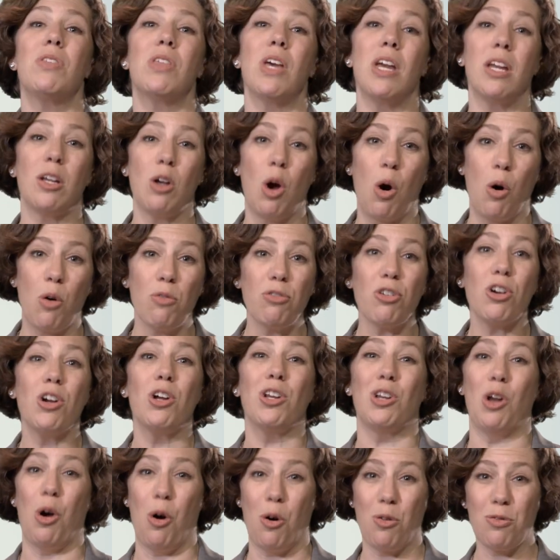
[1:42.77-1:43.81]
thing over
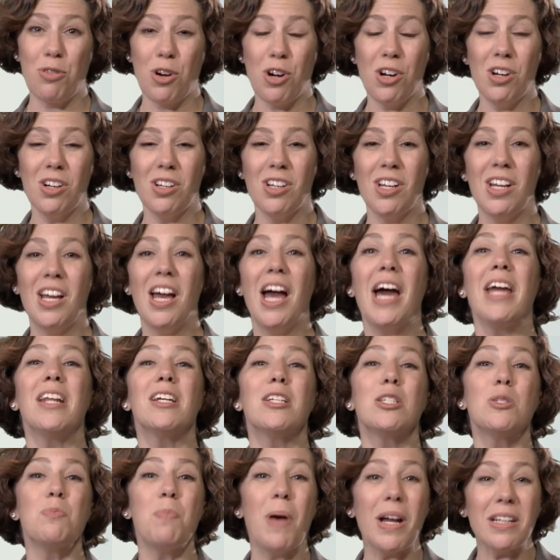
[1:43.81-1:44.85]
and over and
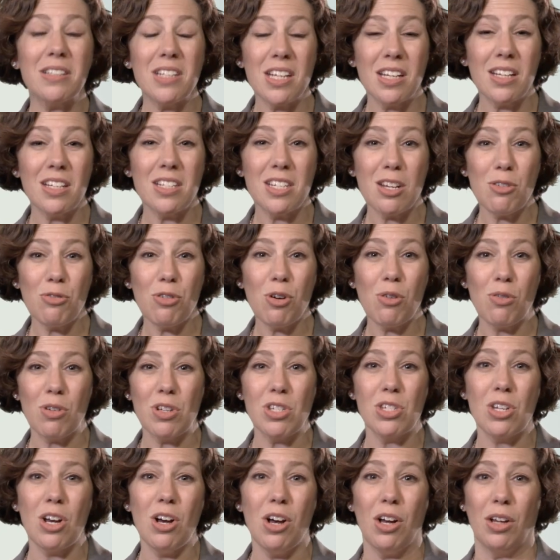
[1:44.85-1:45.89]
expecting a different
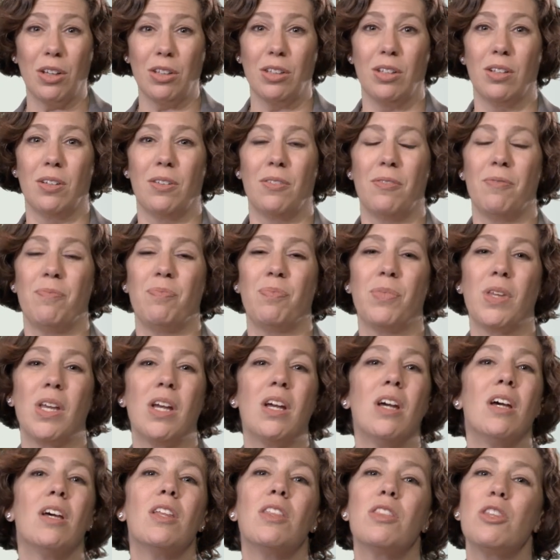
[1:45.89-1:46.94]
result.
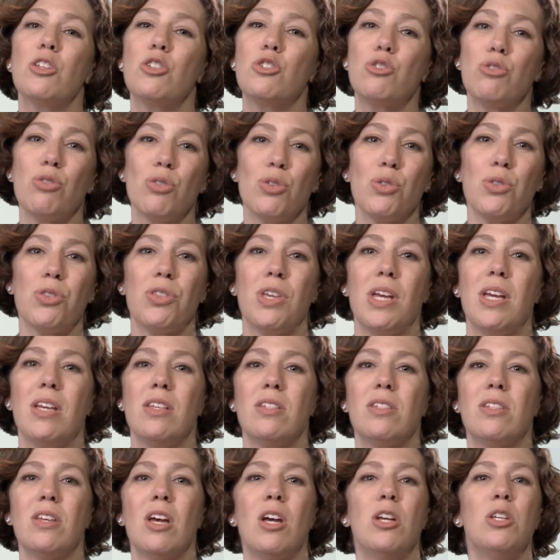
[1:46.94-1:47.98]
The truth
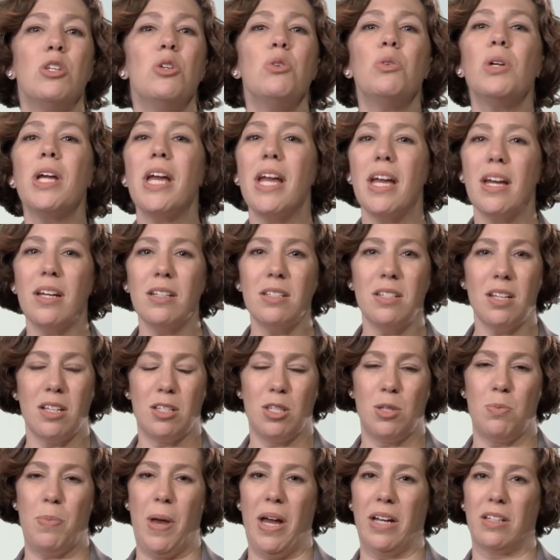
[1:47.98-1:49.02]
is, you can't
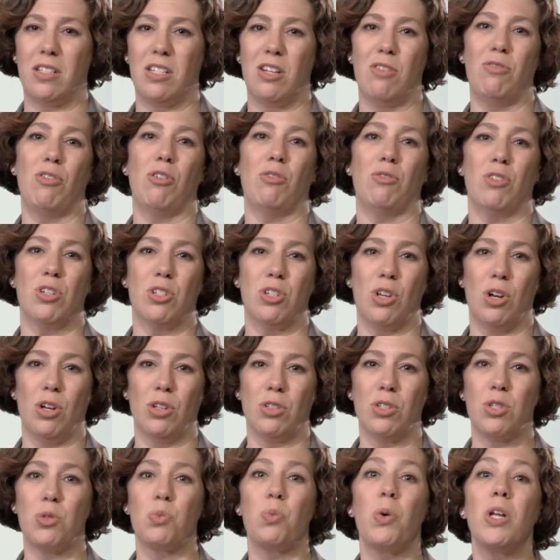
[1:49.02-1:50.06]
expect different
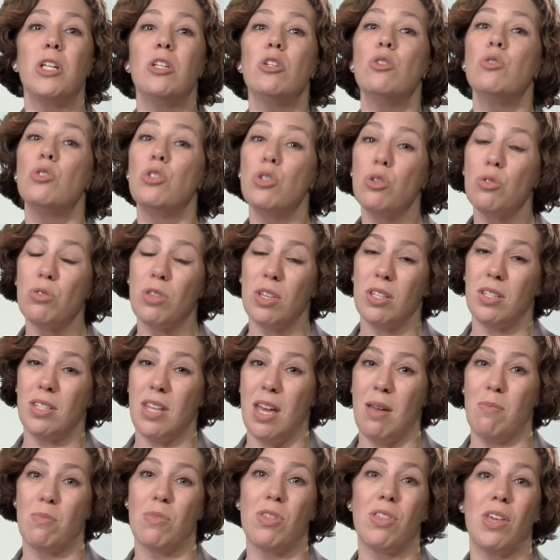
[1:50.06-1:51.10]
results when you do the
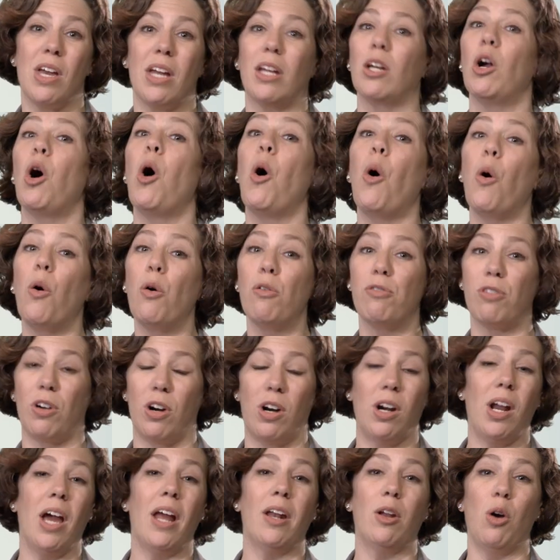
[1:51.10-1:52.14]
same thing
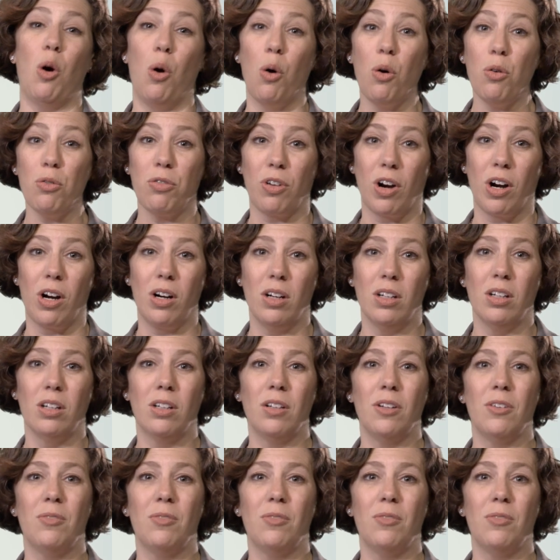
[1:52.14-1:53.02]
over and over.